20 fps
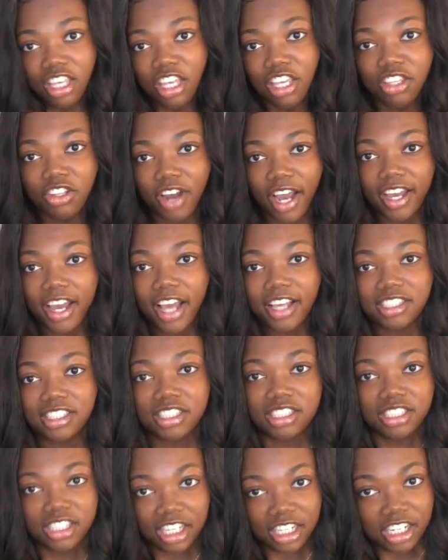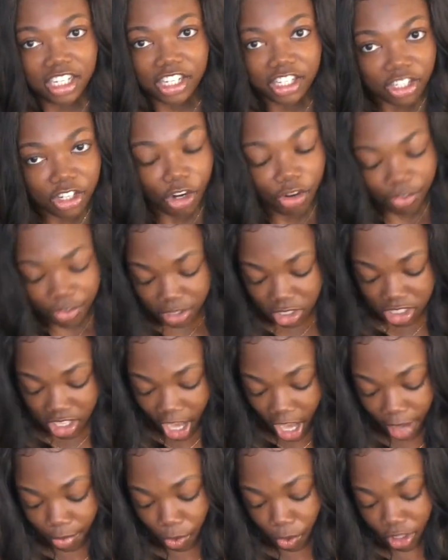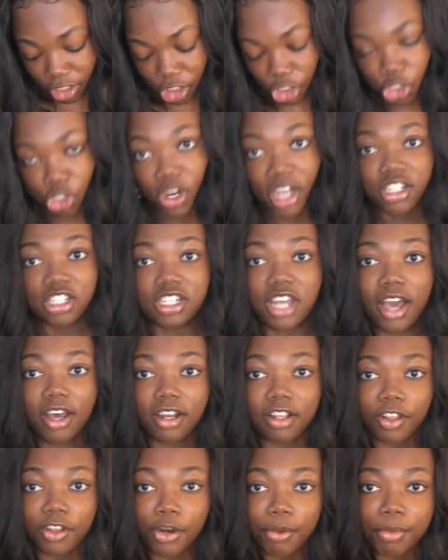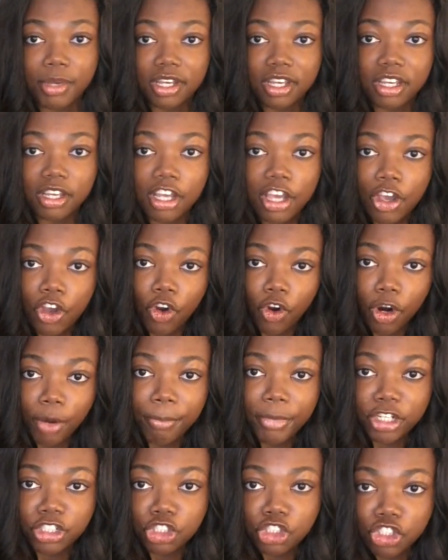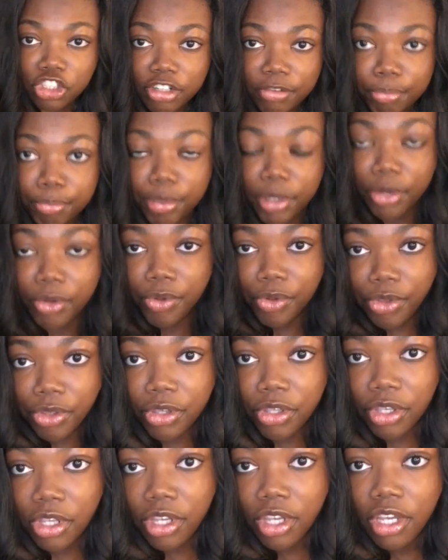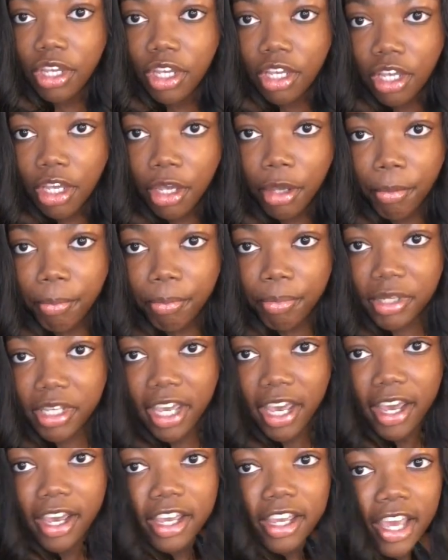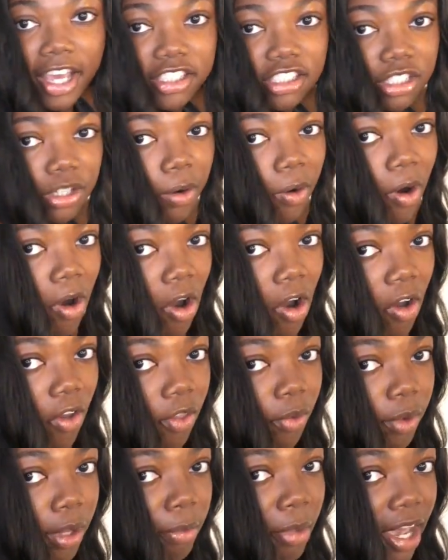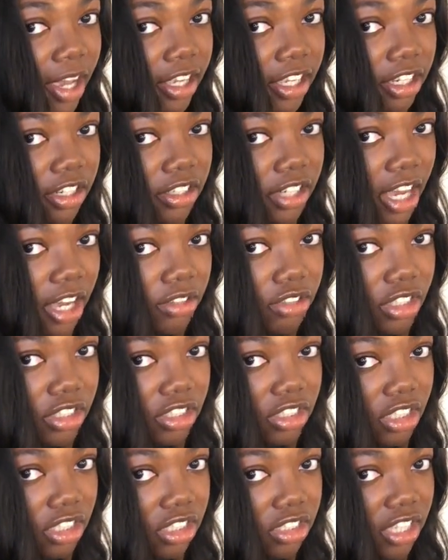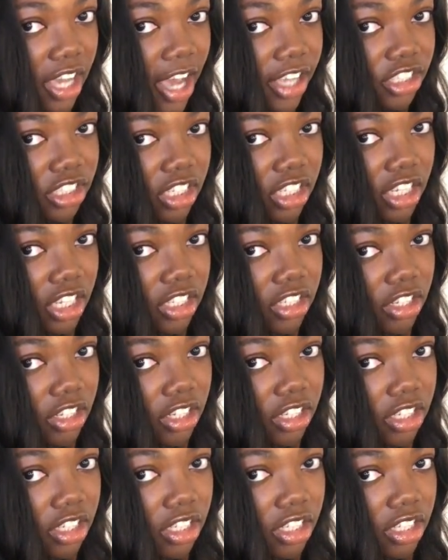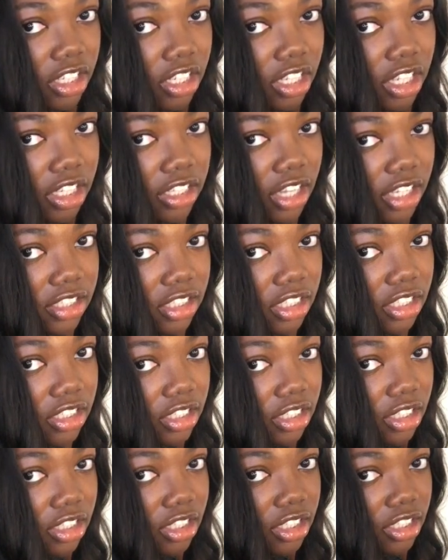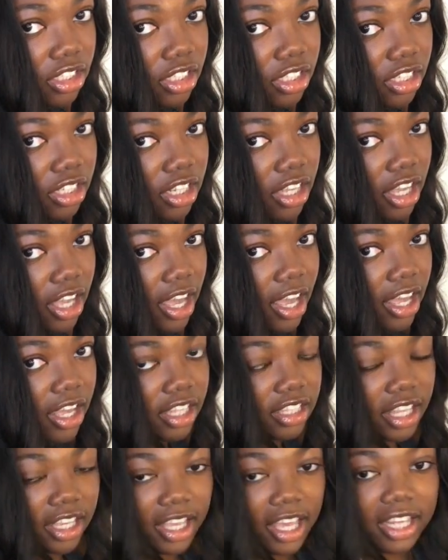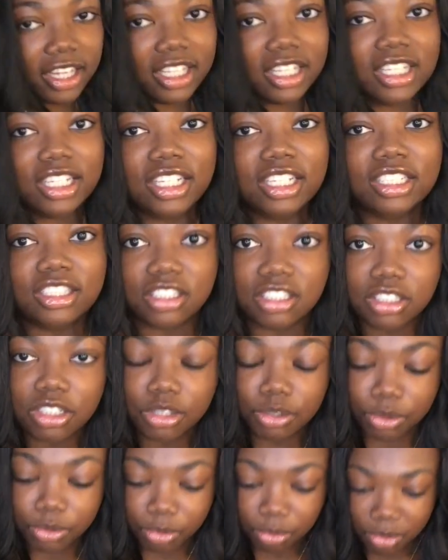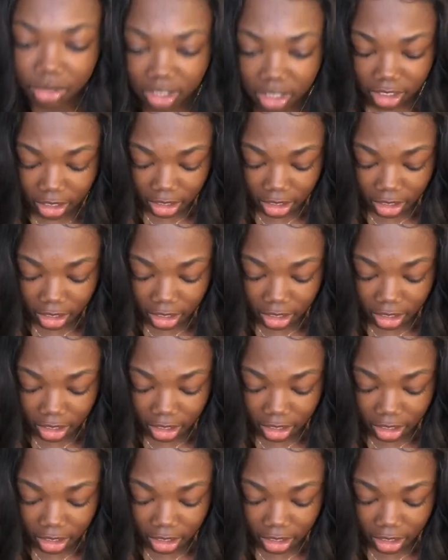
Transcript: either I got skinnier over the time or it stretched out a little bit, or a mixture of both. But yeah, it has to go all the way back here now just to attach it. And look, it doesn't like adheres to